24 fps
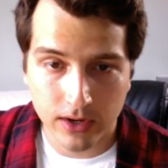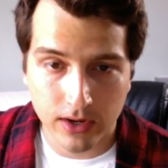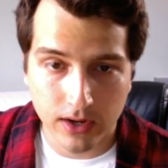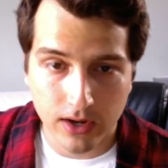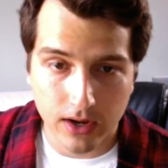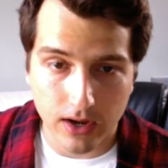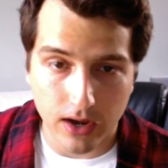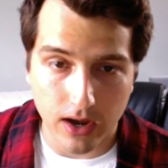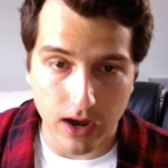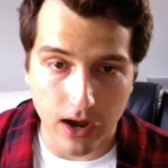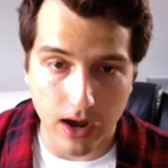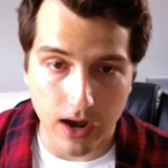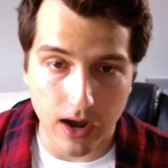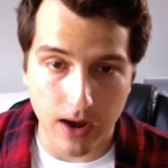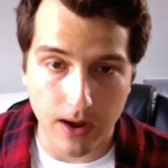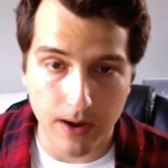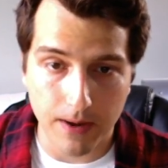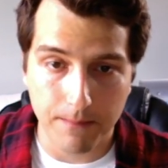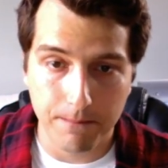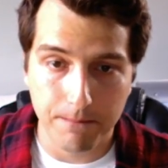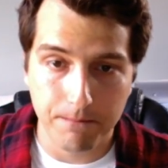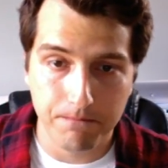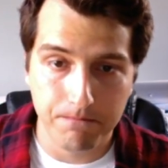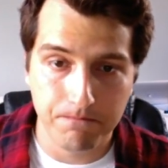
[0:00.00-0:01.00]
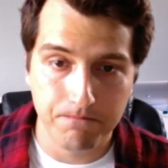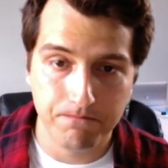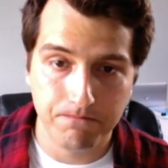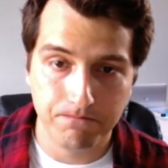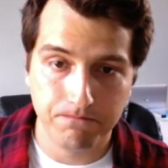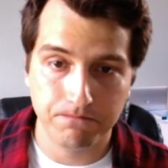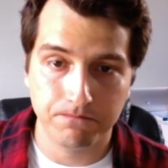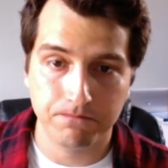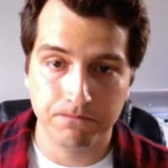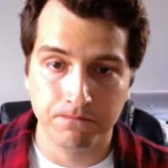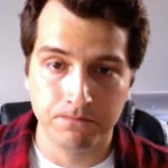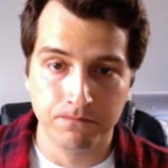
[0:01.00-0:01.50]
Uh,
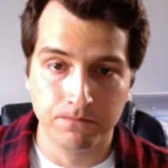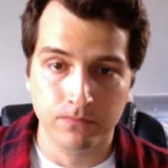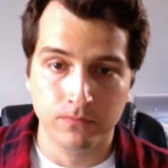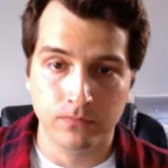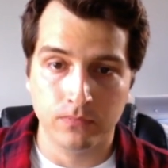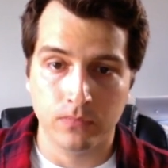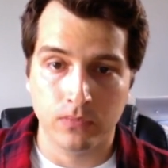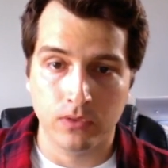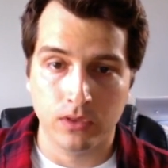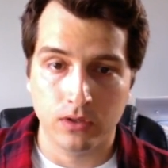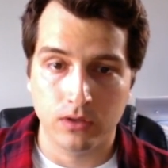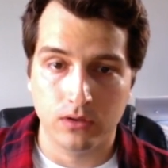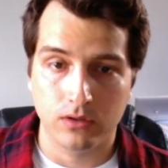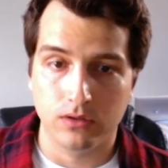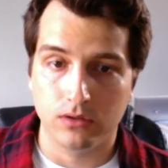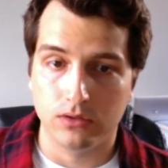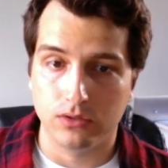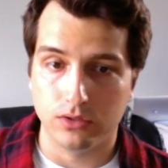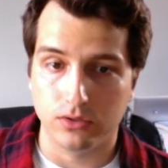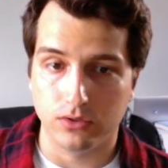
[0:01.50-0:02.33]
so